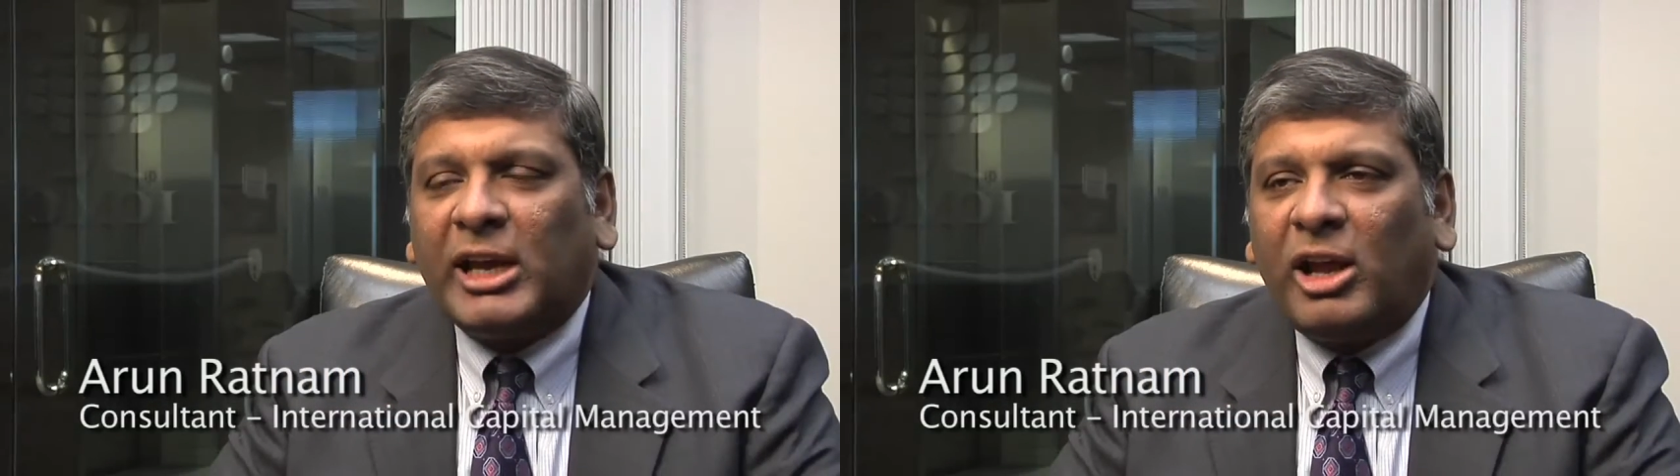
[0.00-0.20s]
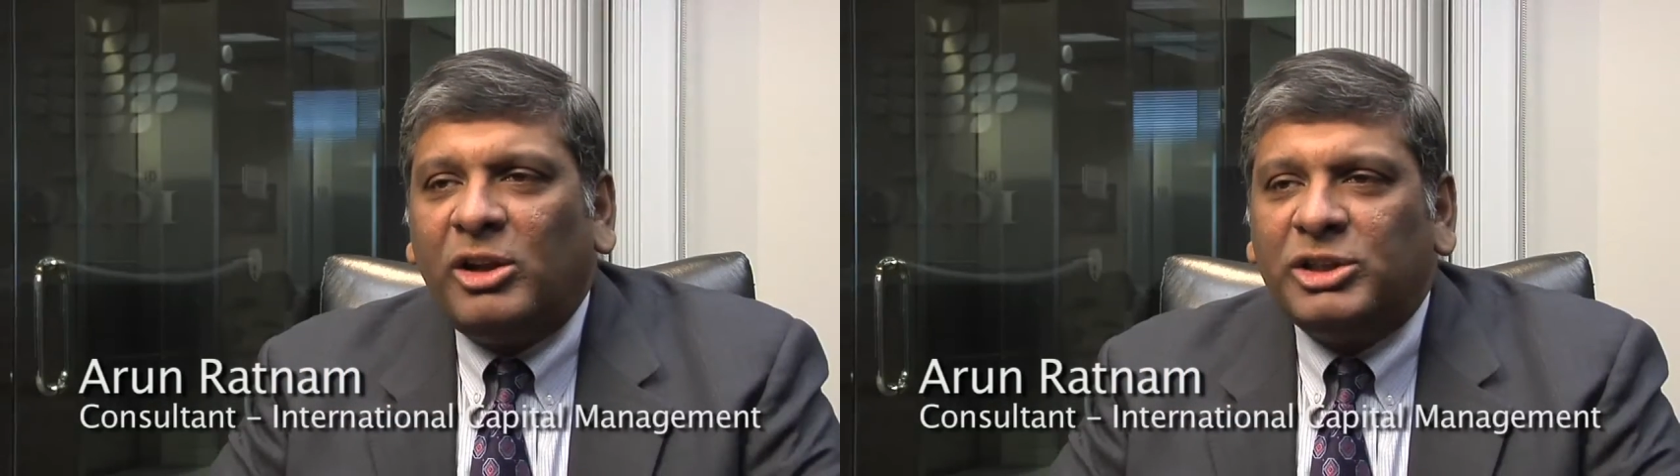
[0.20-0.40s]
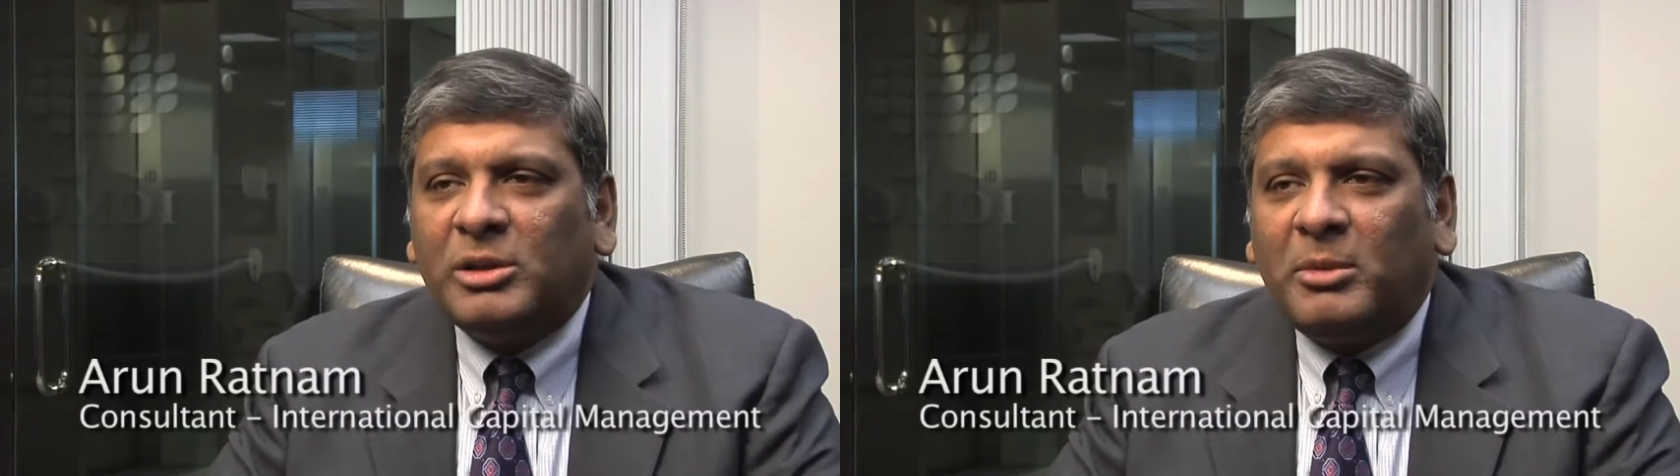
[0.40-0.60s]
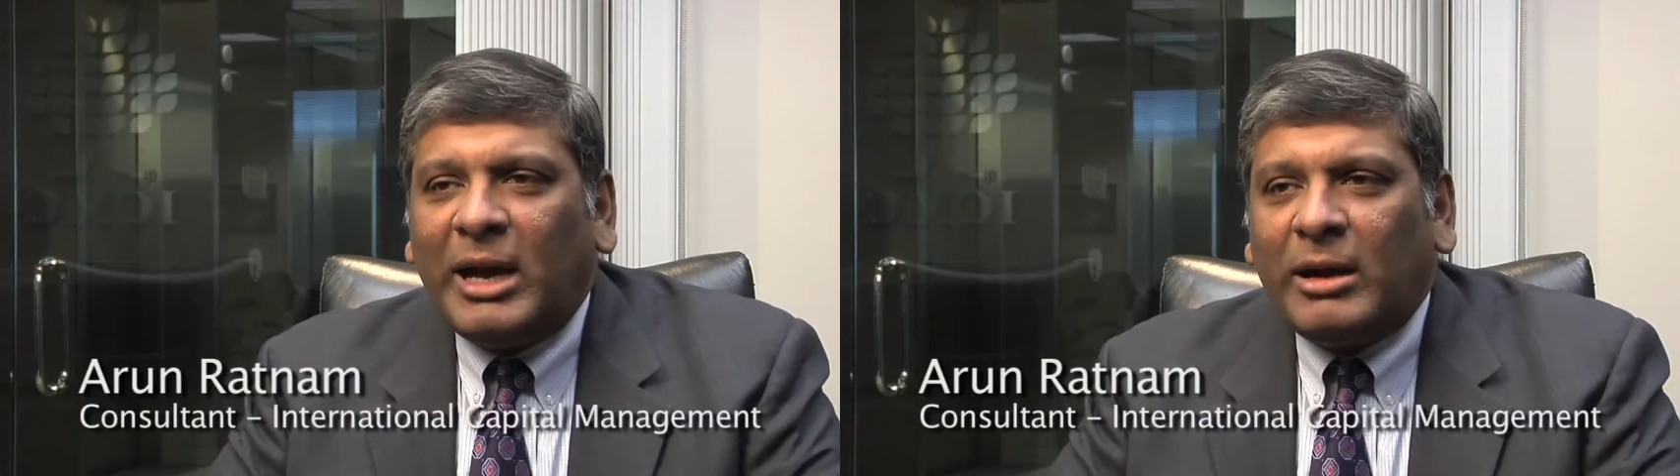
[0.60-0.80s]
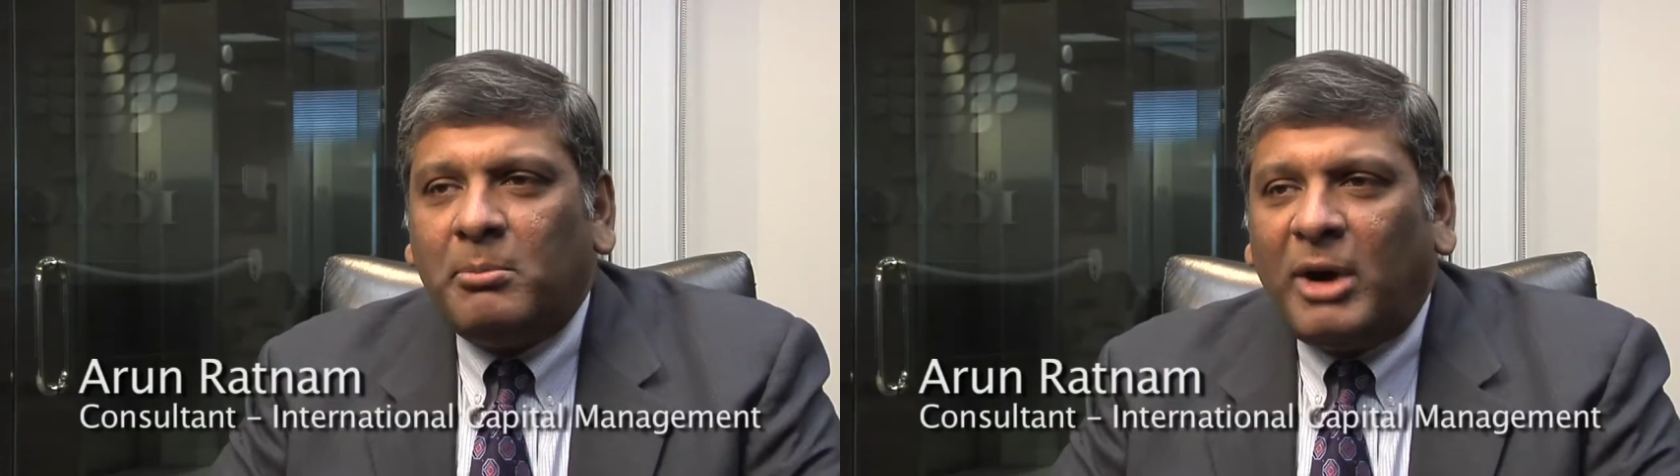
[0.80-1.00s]
psychology of
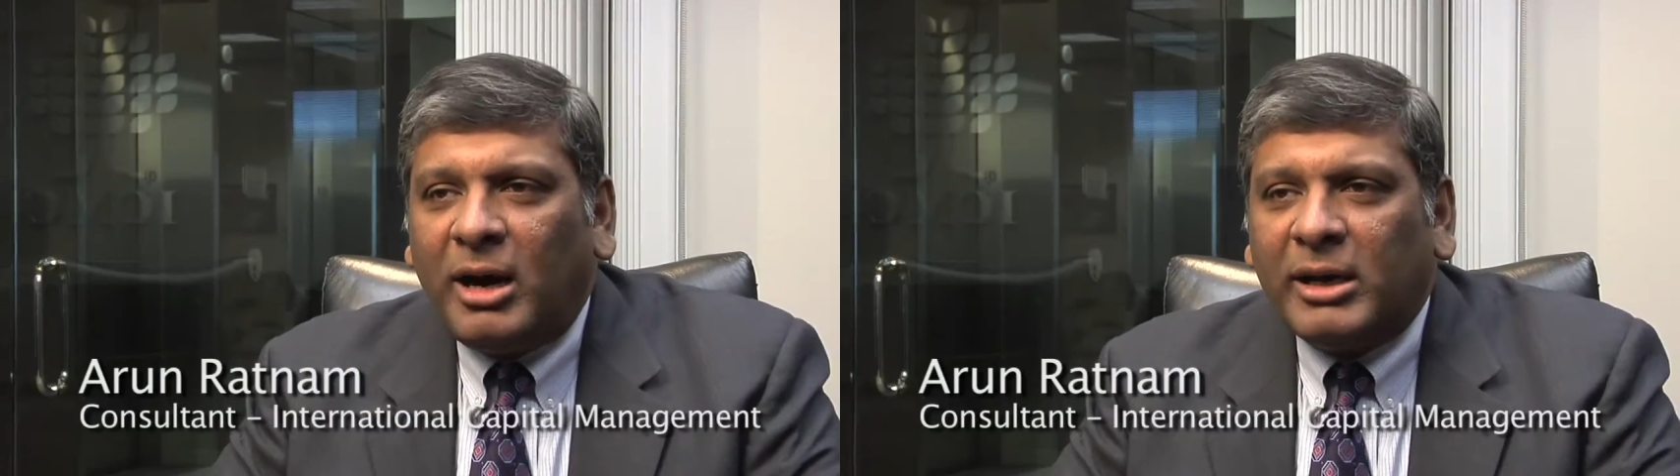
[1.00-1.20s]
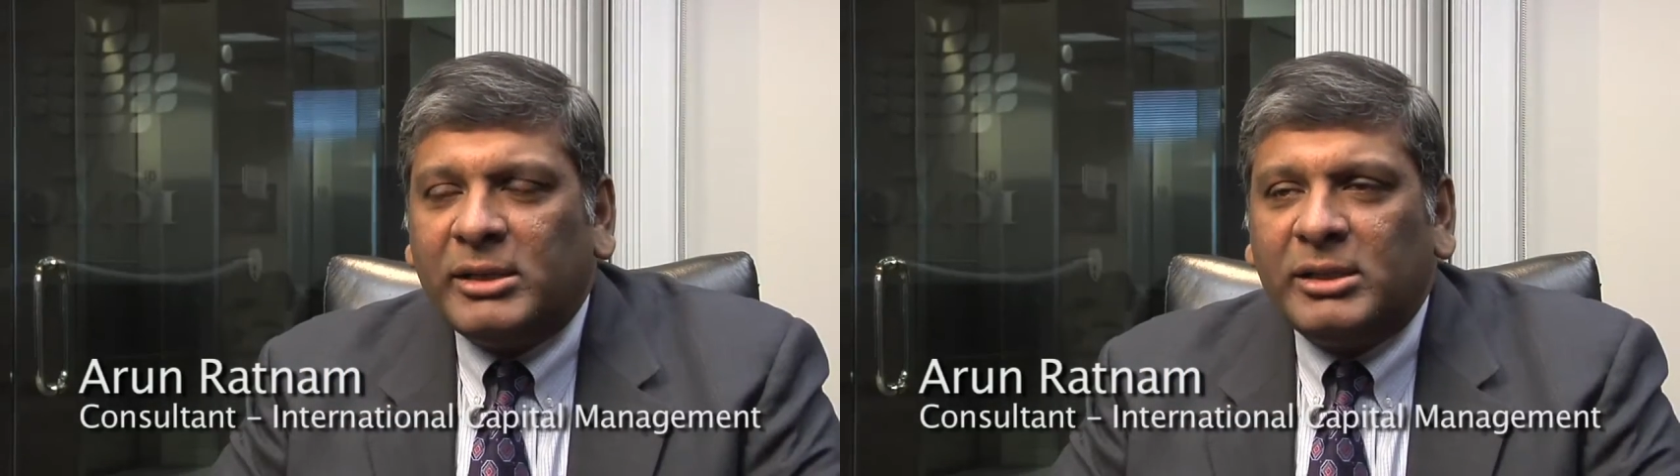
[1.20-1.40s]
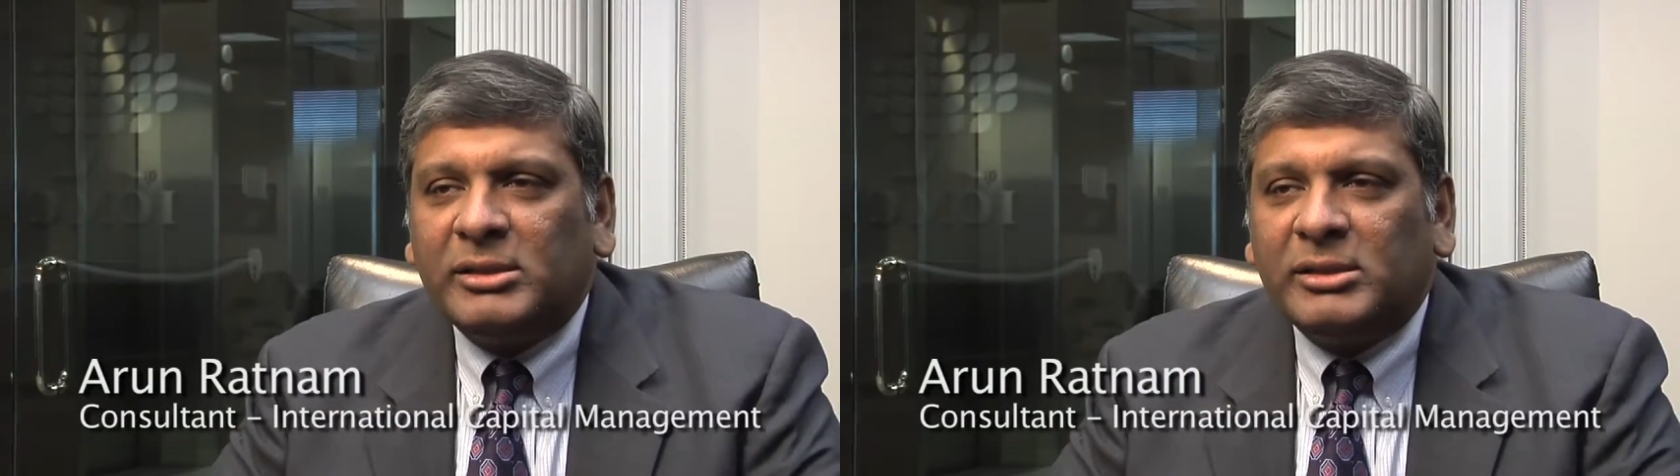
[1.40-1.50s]
the markets